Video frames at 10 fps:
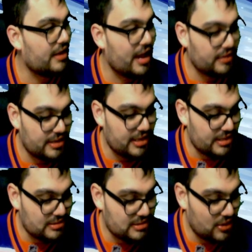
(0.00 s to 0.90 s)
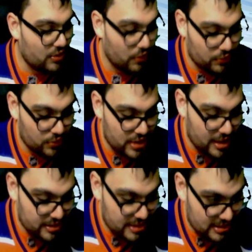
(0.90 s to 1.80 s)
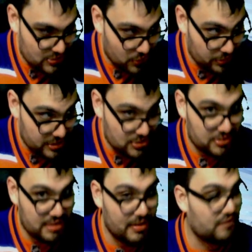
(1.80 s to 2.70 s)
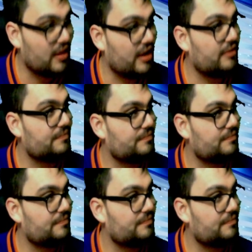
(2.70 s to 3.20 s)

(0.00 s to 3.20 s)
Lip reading: LA Kings goalie is doing the butterfly.